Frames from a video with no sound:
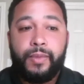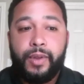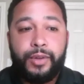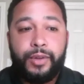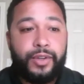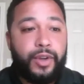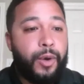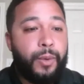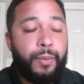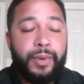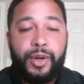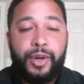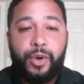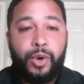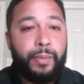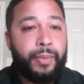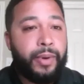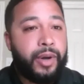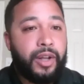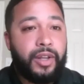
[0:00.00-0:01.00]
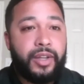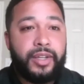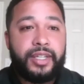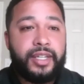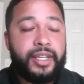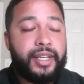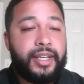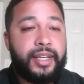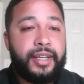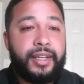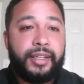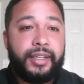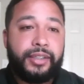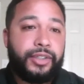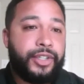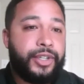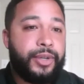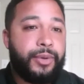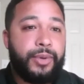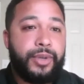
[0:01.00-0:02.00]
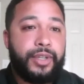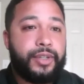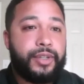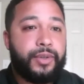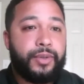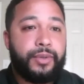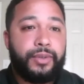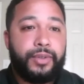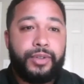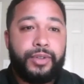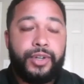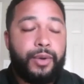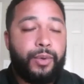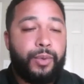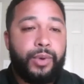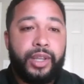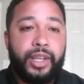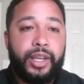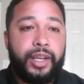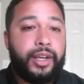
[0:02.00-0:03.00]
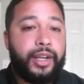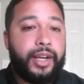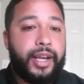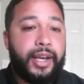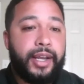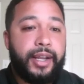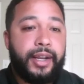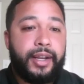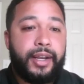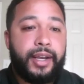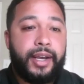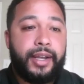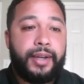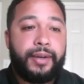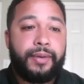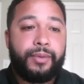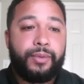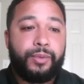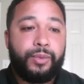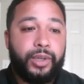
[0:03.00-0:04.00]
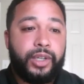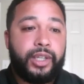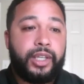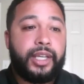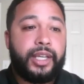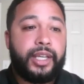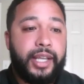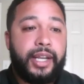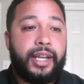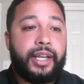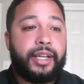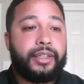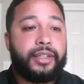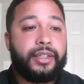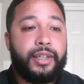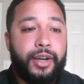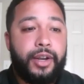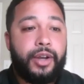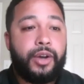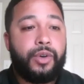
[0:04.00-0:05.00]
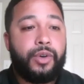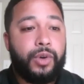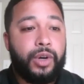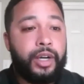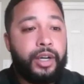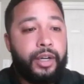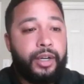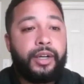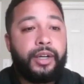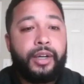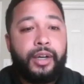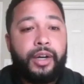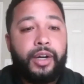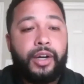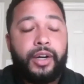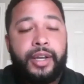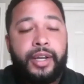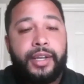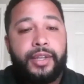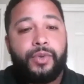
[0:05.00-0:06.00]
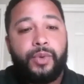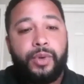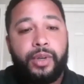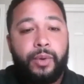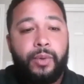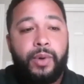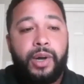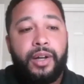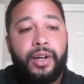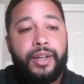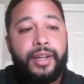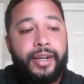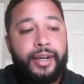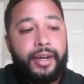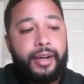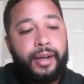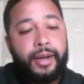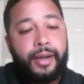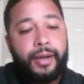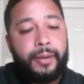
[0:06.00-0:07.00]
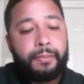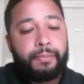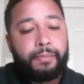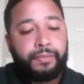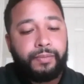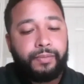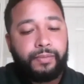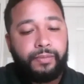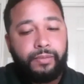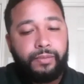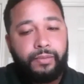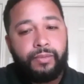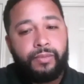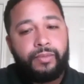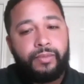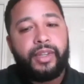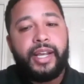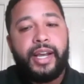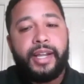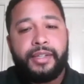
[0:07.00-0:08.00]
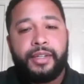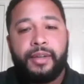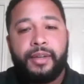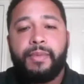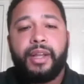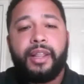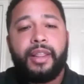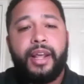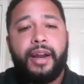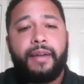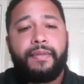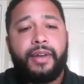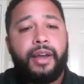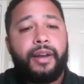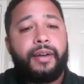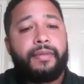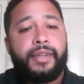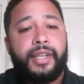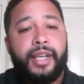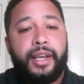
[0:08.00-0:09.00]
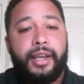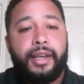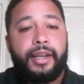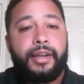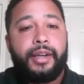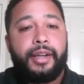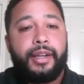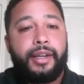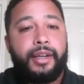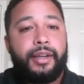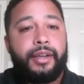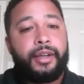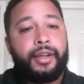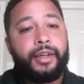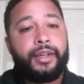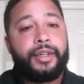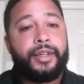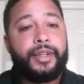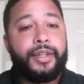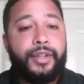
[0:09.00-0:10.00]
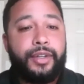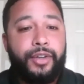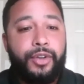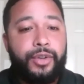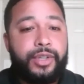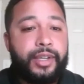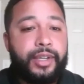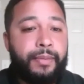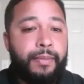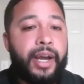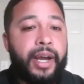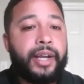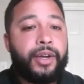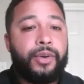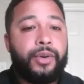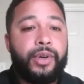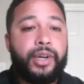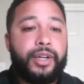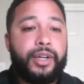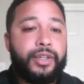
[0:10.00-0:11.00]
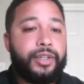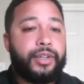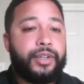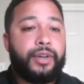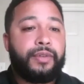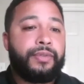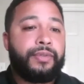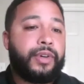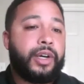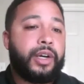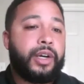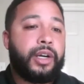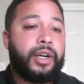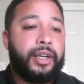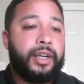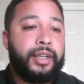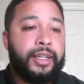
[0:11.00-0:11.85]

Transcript: Open door policy. She was, really good at really getting to know her kids really well. And that's something that I've kind of taken and used in my career so far.